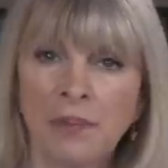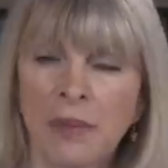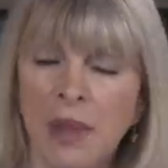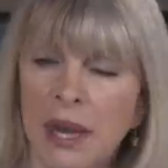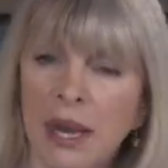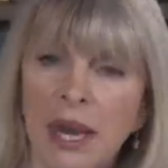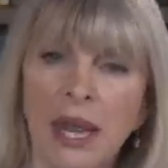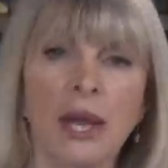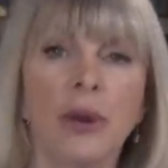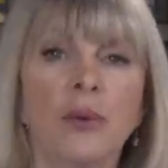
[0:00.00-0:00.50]

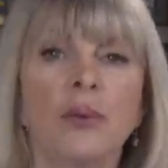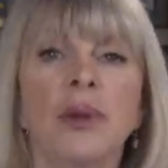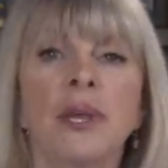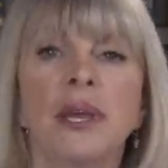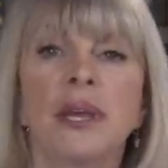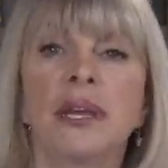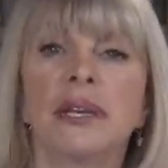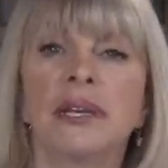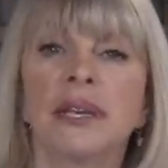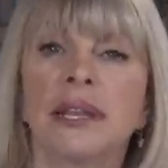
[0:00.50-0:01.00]
and how
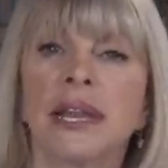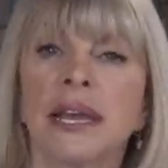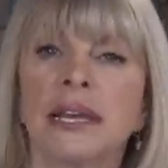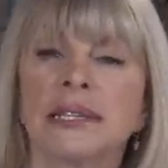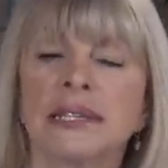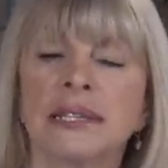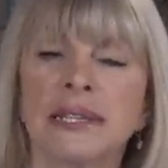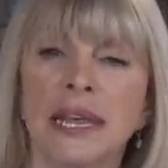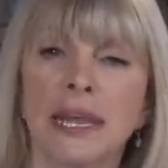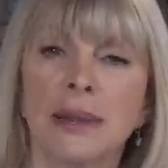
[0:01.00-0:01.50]
weird, in that
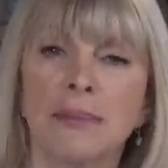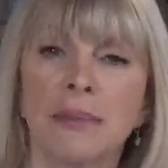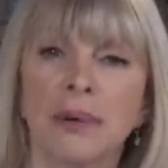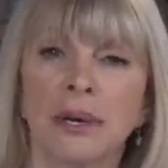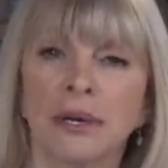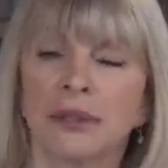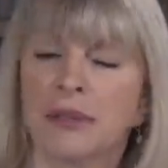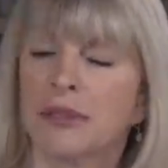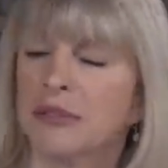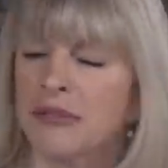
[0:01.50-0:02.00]
same
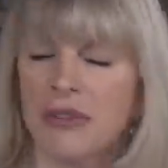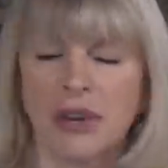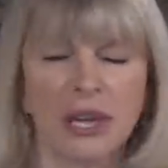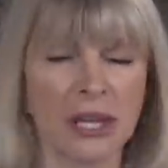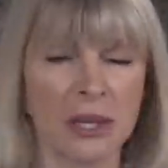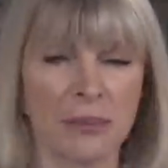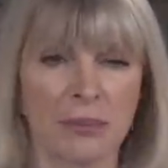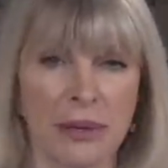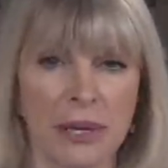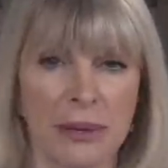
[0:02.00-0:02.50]
month, 3
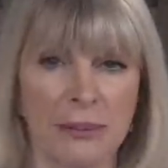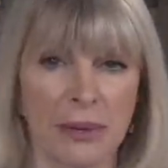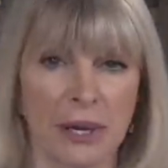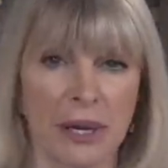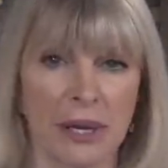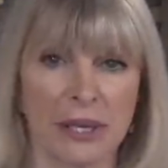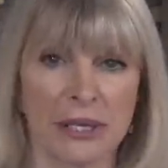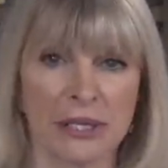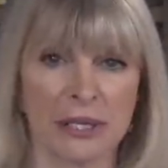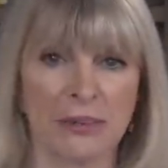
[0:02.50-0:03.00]
other people
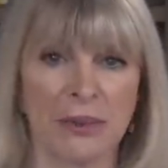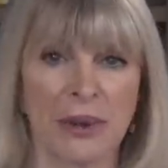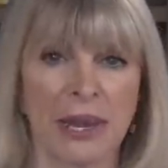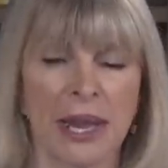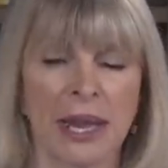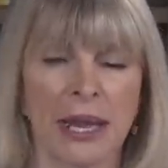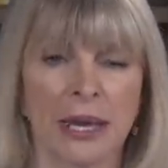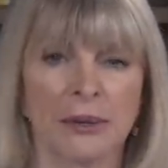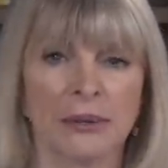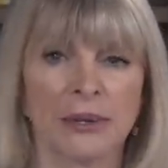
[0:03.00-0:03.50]
asked me
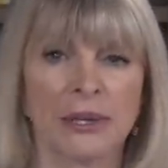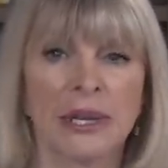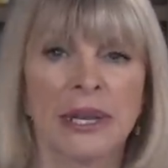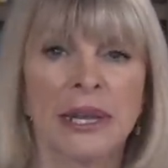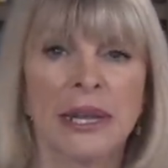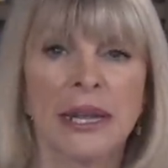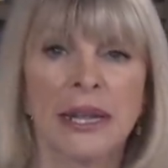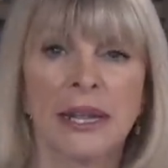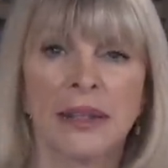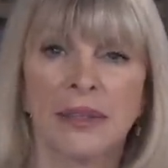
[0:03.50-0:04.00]
out.
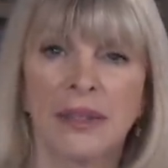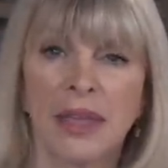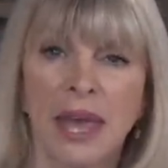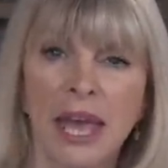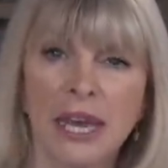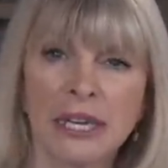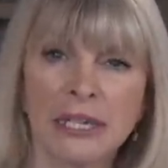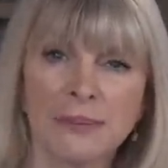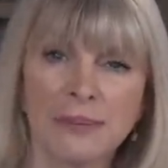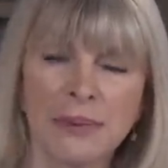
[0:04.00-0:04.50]

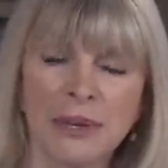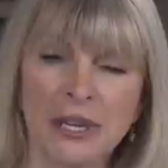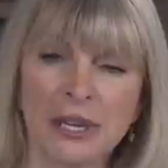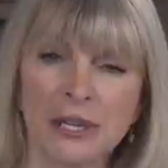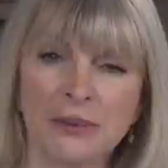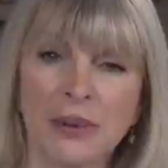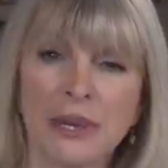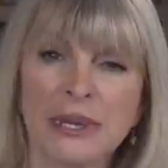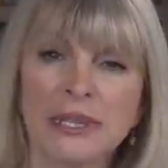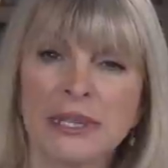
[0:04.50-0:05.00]
That's because
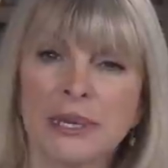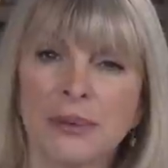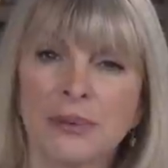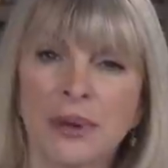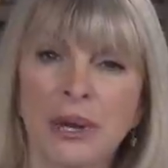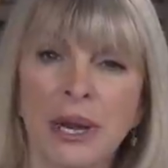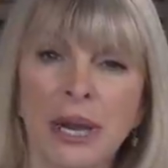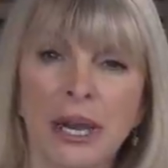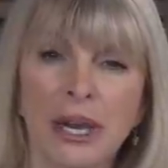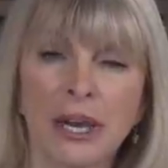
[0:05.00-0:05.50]
when
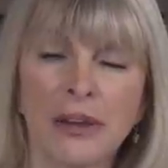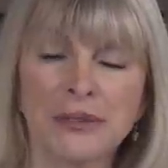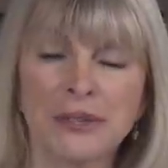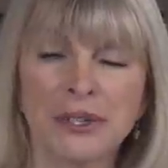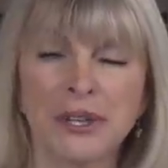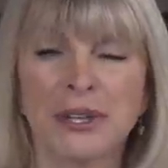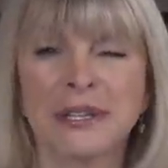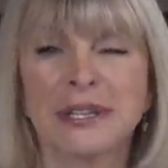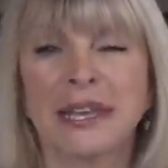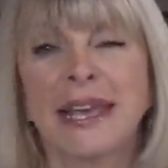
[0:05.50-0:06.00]
someone loves you
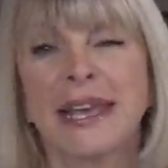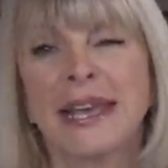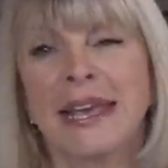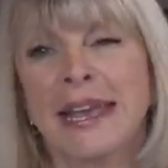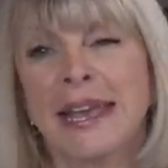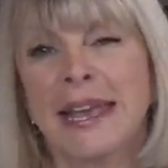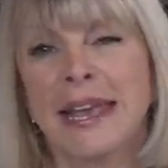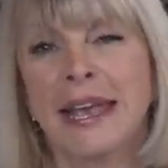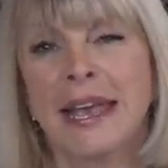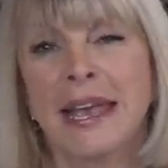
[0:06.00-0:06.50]
and goes,
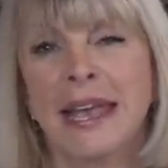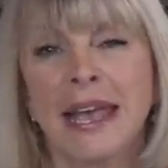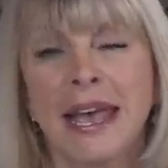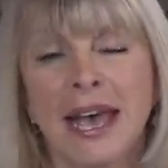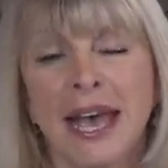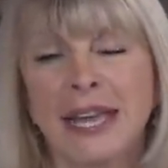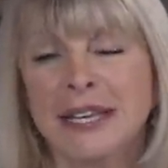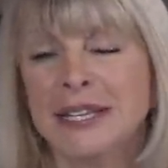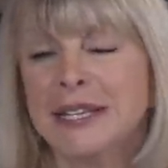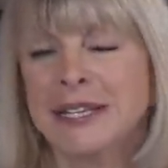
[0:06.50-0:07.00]
hey,
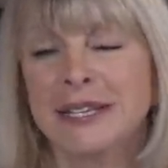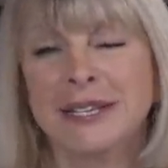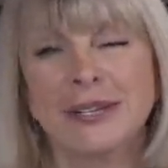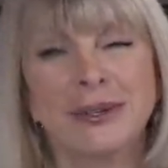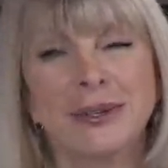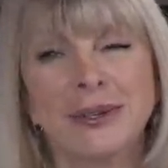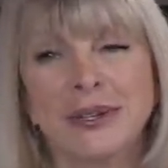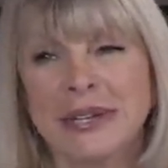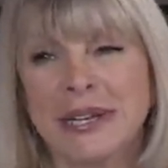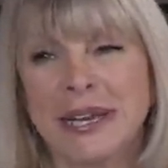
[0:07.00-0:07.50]
I just
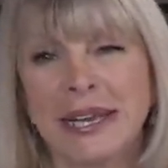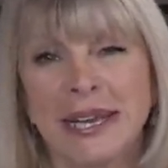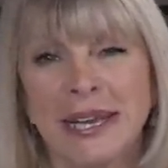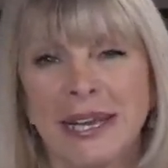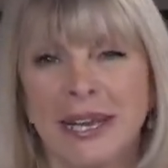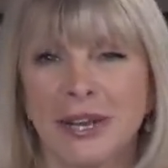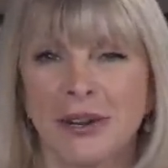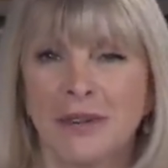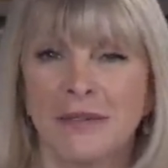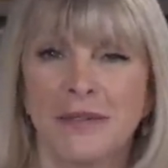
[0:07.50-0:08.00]
called to hear
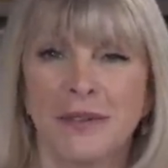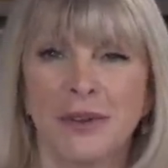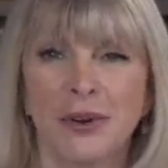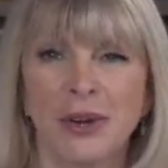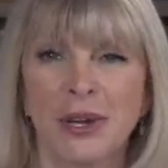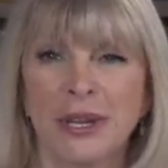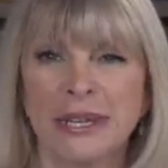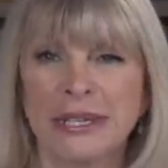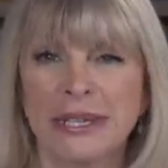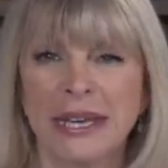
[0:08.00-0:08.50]
your
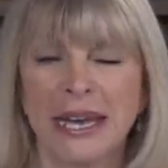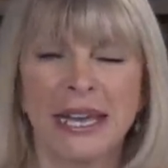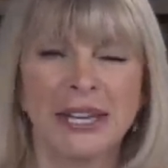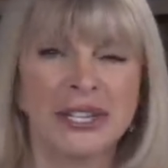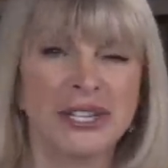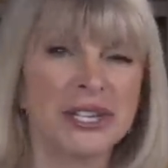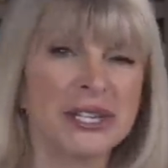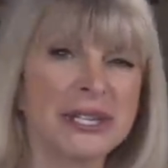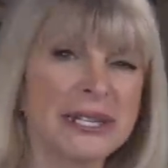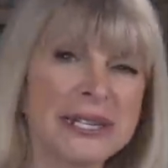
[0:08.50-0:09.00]
voice. I
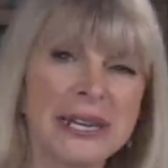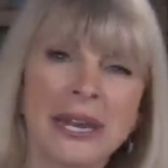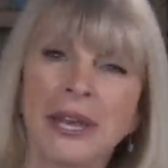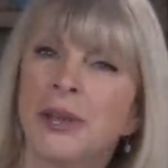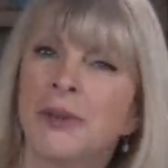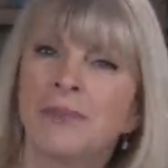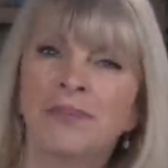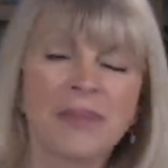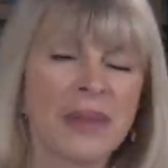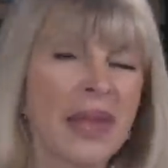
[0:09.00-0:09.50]
just
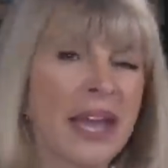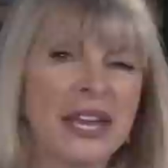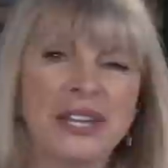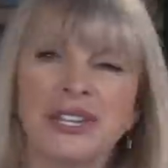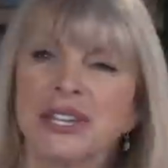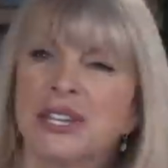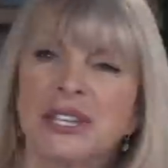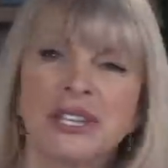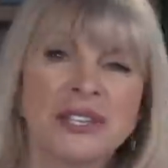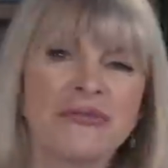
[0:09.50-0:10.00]

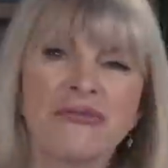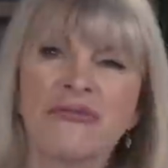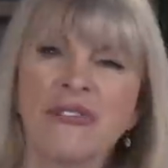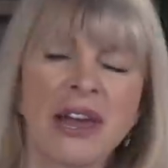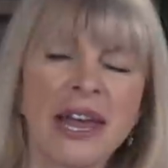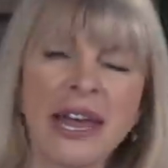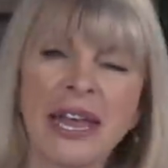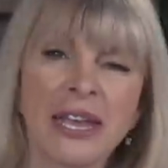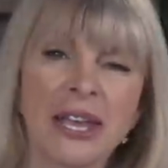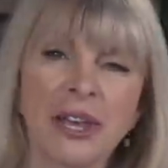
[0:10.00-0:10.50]

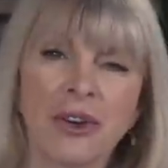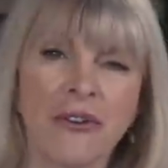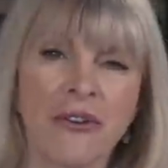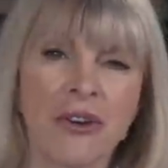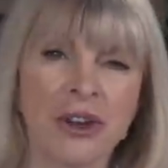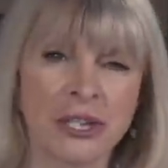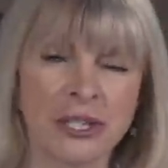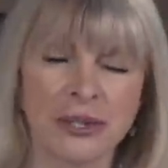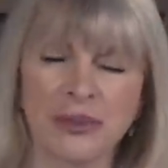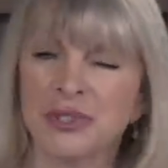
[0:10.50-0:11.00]
rang your
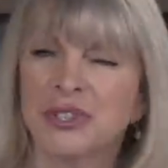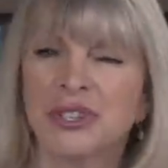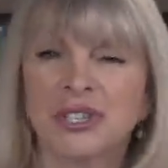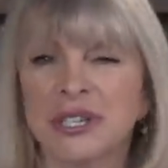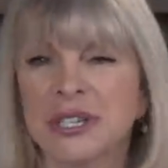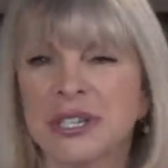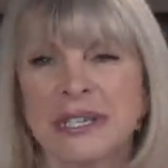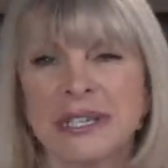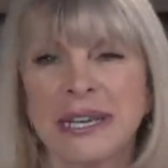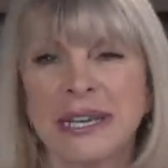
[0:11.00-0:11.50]
answer machine
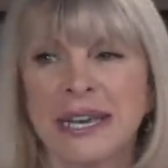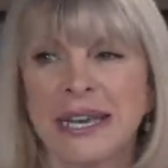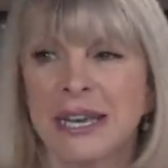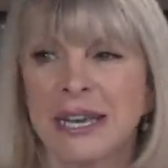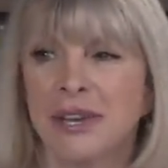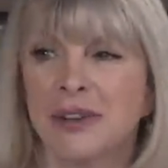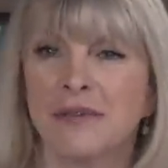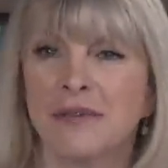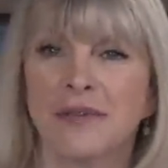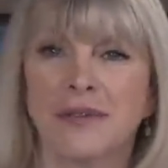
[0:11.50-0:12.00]
just to hear
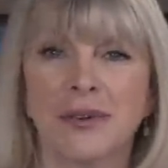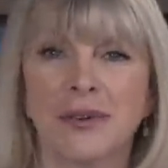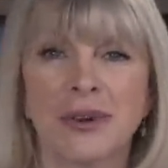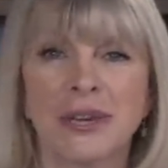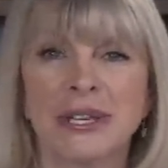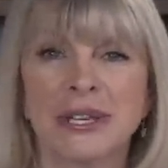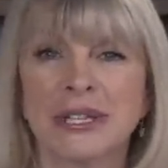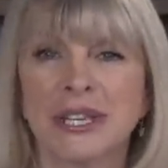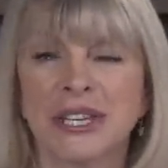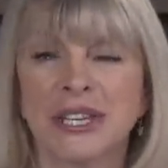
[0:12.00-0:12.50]
your
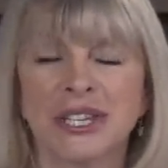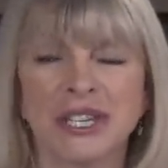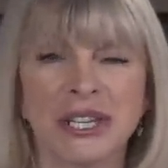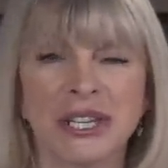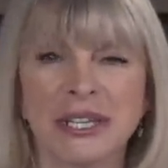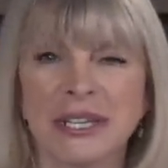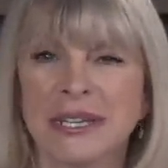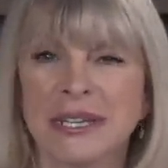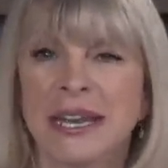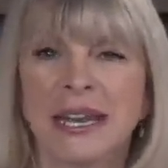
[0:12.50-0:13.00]
voice. I
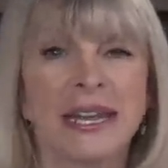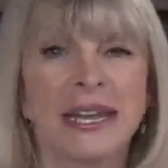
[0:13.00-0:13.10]
just